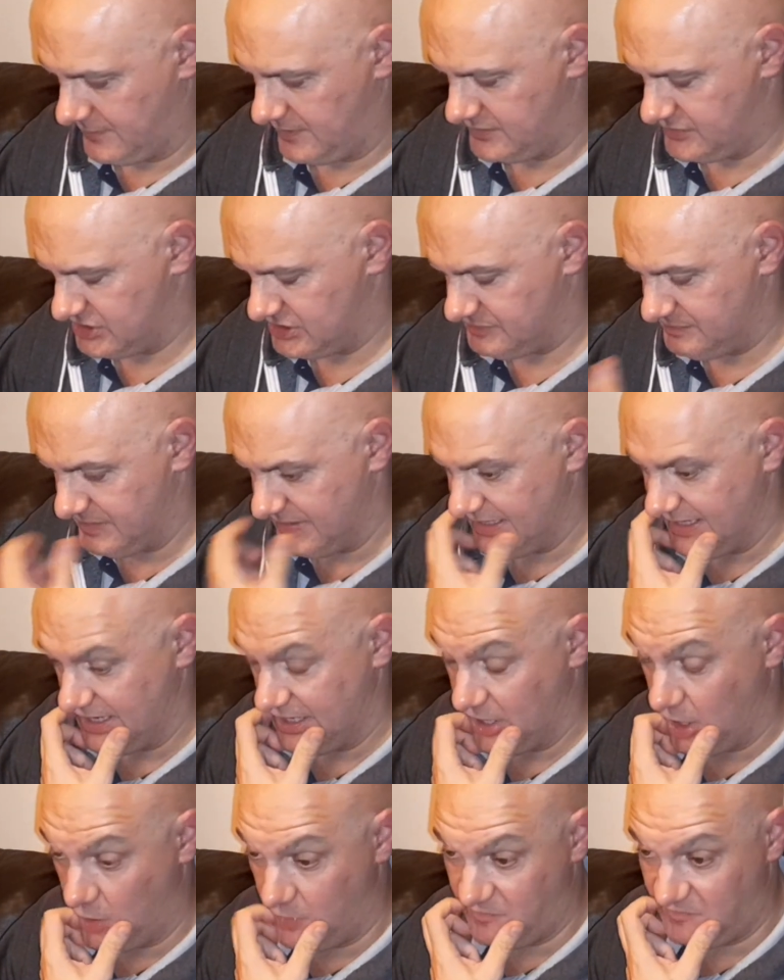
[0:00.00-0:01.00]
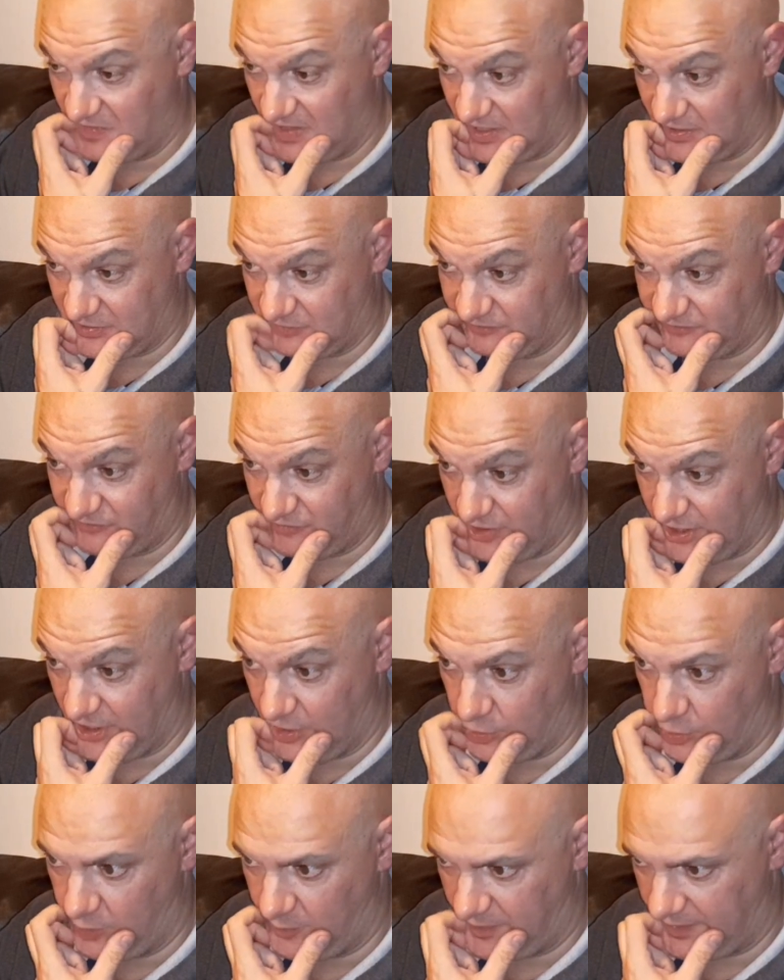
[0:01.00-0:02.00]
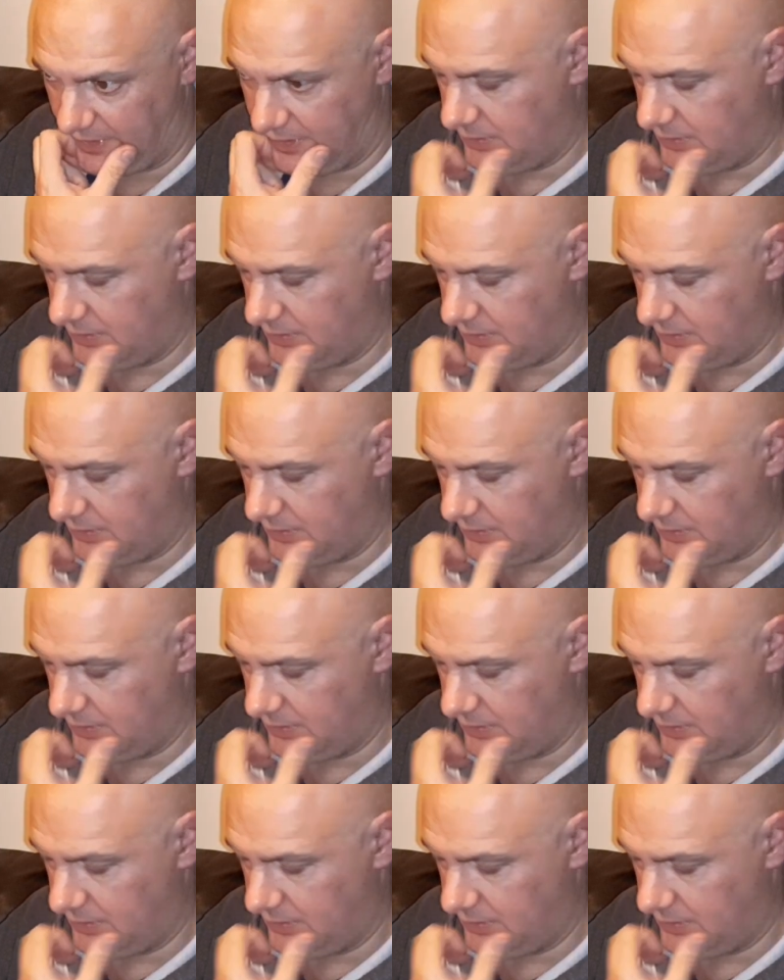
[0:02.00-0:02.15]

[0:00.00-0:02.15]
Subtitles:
spin it, and hopefully it'll free it up.